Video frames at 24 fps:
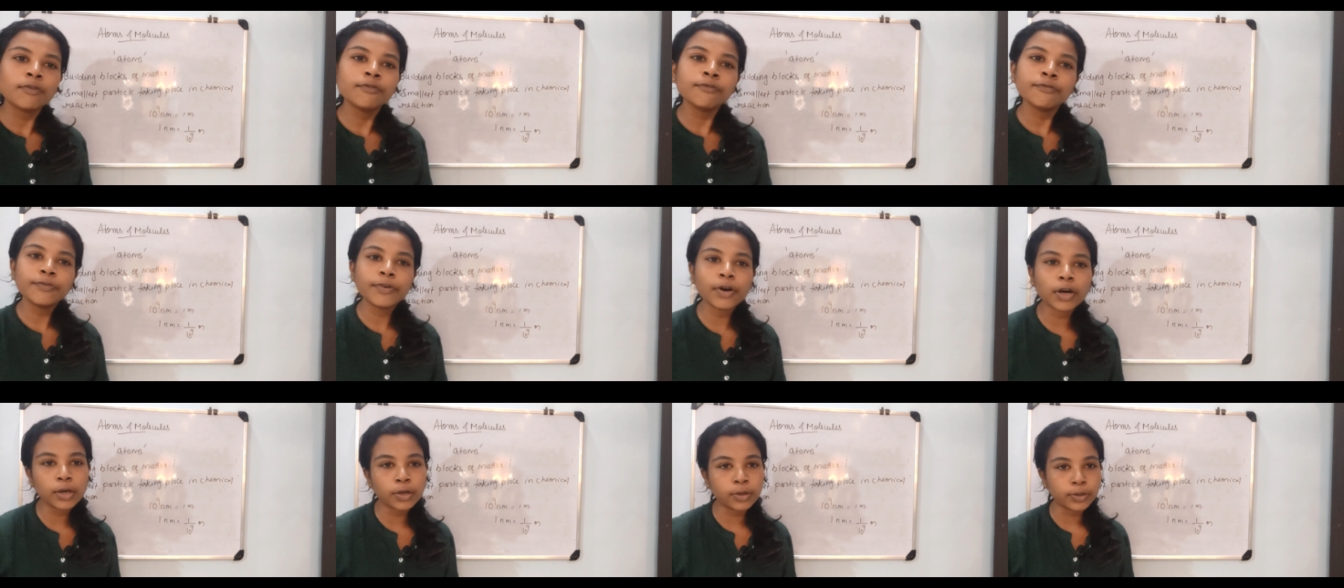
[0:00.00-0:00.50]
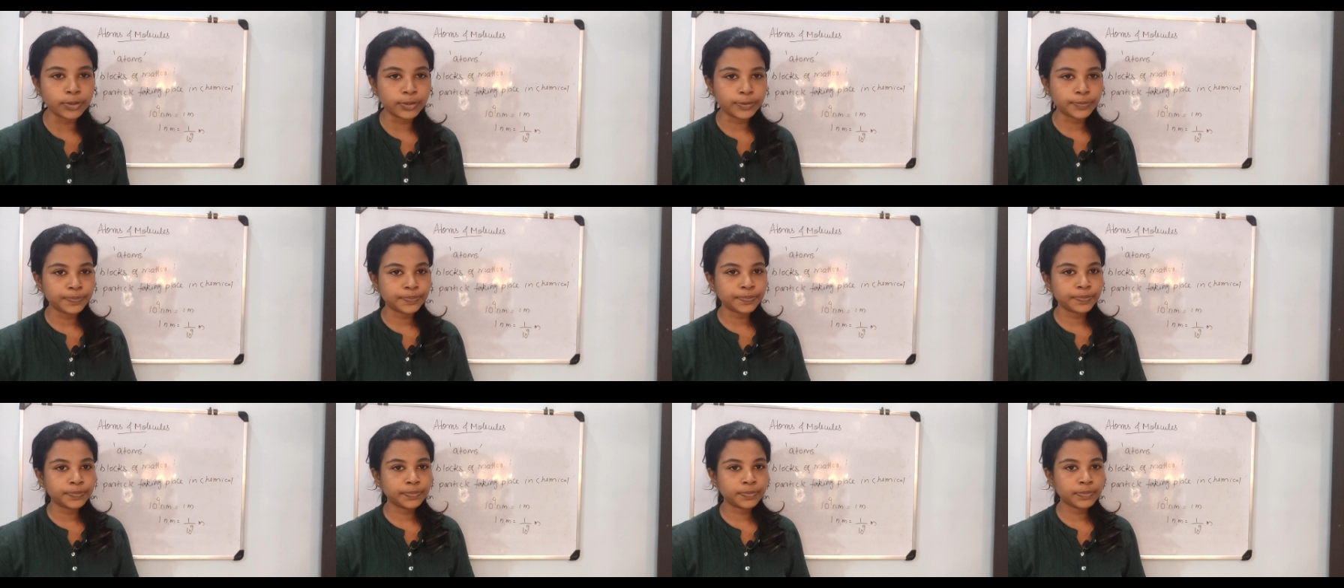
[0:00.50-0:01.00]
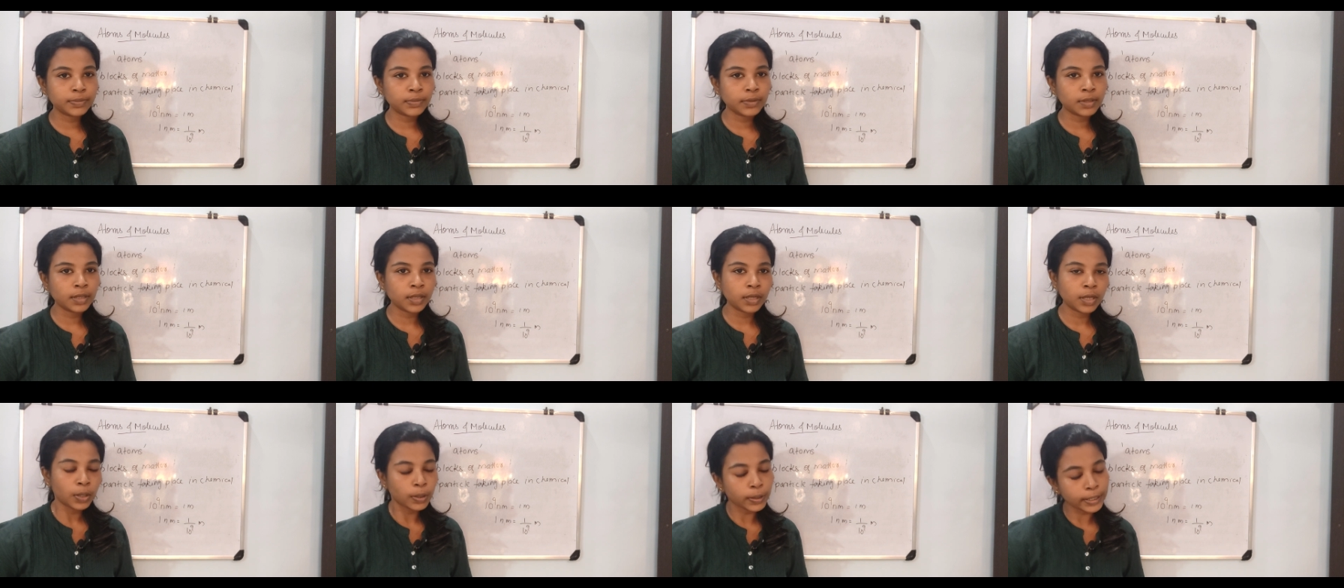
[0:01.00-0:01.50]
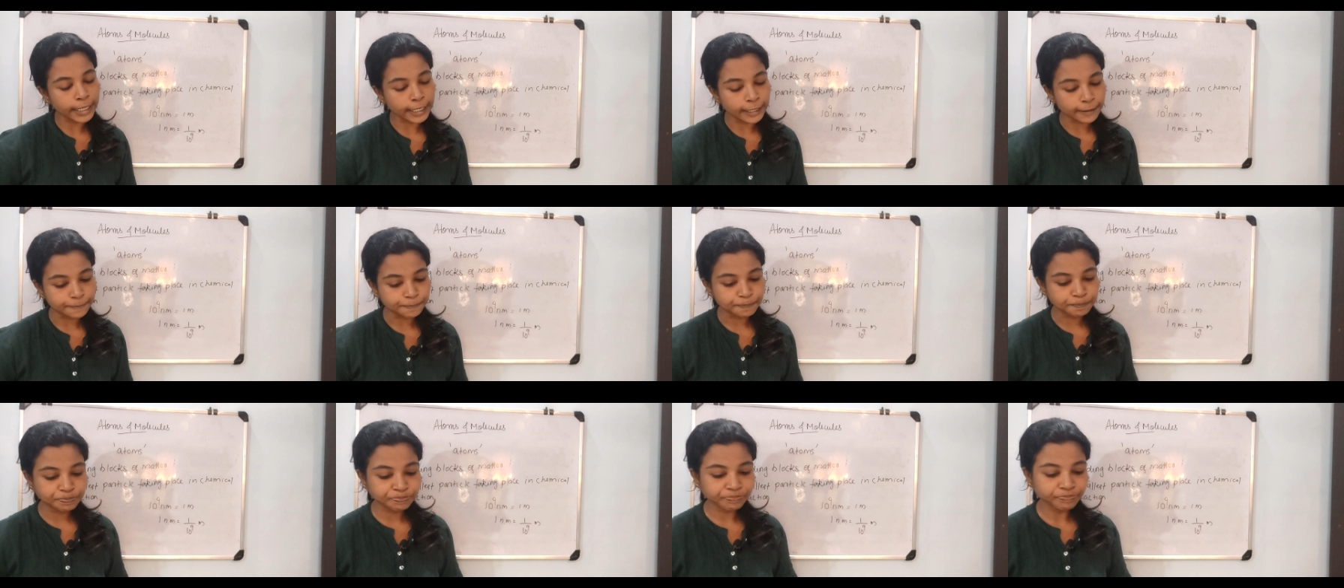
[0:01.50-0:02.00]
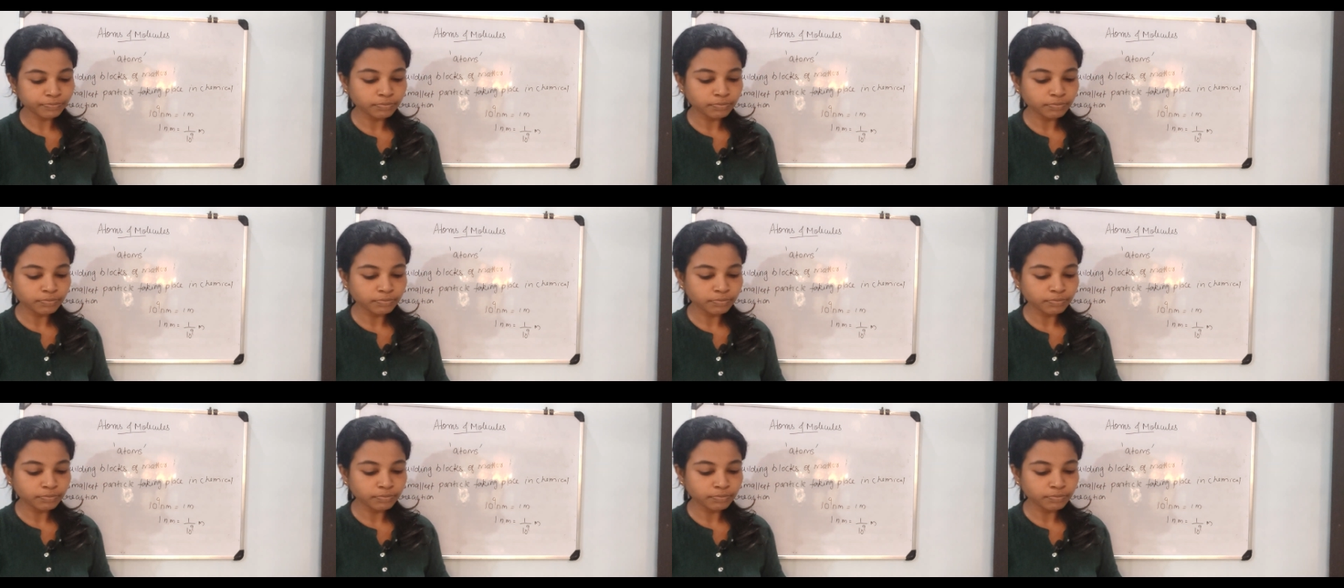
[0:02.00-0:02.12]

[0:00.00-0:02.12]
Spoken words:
Followed. Okay.